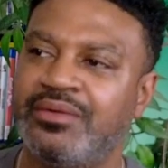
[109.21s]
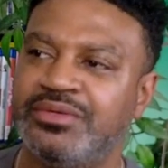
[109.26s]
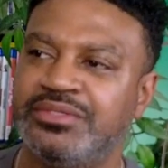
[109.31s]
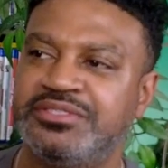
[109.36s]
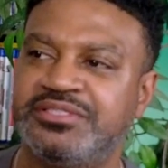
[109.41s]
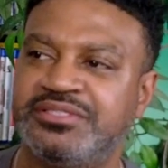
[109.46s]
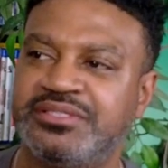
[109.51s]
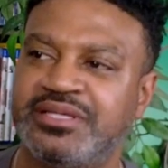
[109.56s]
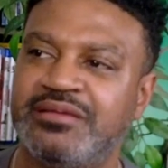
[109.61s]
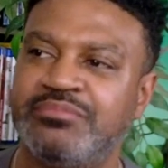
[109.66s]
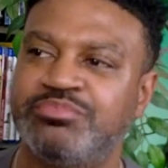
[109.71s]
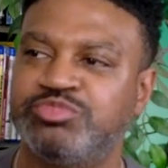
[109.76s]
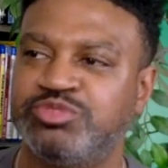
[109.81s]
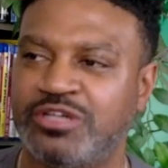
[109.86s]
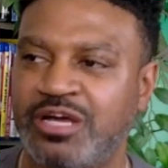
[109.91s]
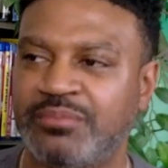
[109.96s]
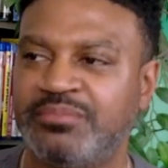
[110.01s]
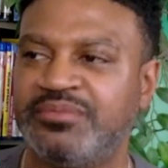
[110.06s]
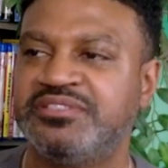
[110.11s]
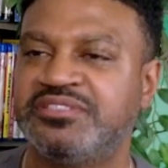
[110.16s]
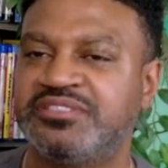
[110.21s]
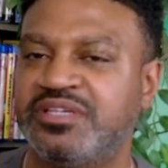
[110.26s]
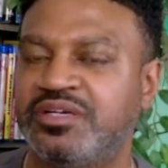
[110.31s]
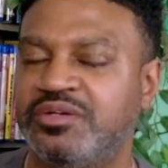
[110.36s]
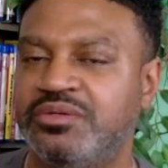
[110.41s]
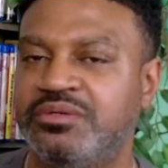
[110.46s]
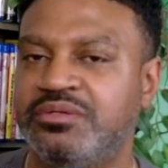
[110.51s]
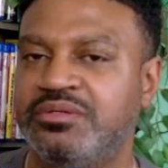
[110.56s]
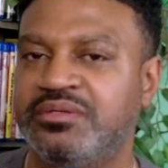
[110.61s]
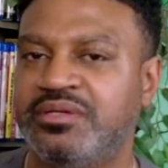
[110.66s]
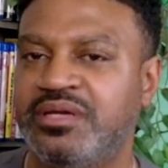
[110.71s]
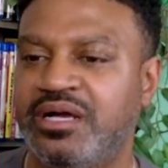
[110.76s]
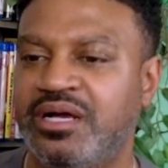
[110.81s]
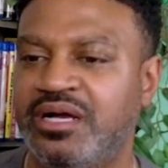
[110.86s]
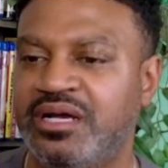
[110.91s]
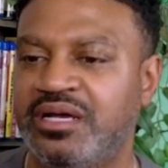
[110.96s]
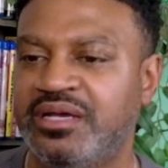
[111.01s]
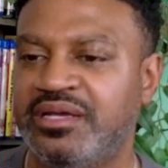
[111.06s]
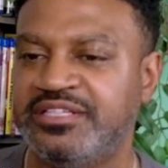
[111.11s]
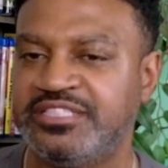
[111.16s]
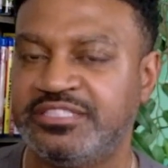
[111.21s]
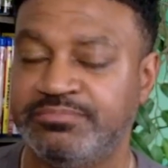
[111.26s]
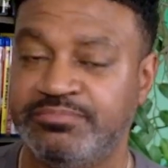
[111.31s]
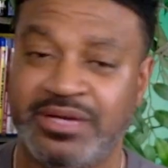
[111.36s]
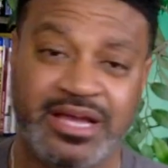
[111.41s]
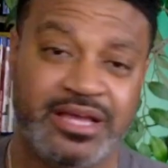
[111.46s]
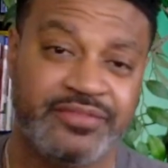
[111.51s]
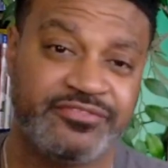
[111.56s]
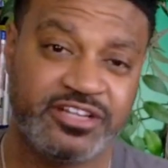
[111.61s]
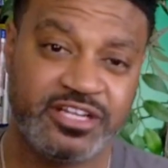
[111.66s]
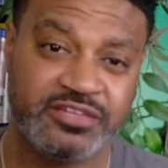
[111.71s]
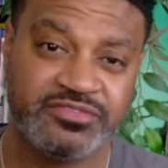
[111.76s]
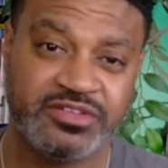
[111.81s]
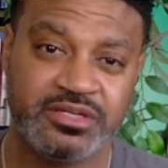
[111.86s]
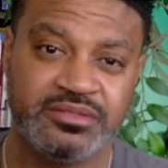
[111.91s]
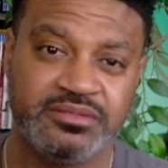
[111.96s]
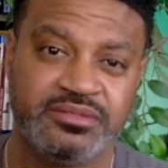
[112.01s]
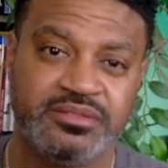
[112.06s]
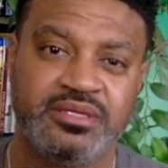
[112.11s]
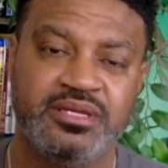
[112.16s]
would say probably so. It's my favorite